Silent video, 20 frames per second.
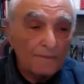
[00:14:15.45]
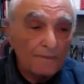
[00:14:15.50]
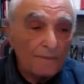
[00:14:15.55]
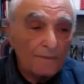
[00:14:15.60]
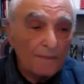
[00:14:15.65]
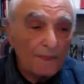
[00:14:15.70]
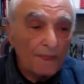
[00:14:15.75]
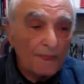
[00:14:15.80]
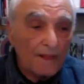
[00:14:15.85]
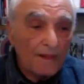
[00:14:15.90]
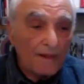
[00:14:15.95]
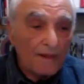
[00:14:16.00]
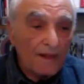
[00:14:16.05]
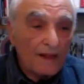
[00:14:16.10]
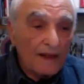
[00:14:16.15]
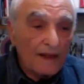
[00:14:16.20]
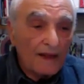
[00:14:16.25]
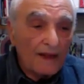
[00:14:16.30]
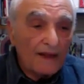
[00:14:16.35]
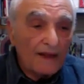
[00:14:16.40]

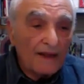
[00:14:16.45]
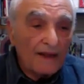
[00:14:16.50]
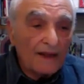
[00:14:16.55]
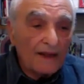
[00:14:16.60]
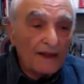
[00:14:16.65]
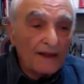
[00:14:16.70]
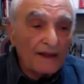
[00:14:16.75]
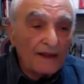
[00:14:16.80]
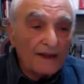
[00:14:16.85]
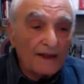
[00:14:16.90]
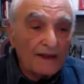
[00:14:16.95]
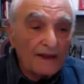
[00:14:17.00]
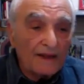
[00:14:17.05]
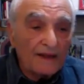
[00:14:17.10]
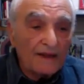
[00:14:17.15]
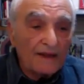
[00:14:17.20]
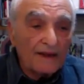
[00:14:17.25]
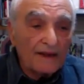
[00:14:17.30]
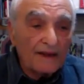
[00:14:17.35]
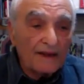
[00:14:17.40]

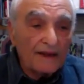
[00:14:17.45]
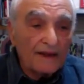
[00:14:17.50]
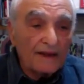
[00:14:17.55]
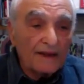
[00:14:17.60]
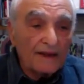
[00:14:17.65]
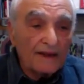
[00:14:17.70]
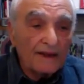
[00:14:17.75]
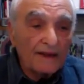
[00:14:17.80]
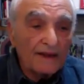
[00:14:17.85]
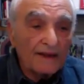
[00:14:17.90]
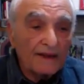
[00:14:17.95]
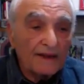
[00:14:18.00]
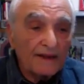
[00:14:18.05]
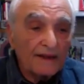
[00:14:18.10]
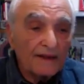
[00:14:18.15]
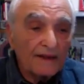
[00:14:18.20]
Nobody speaks.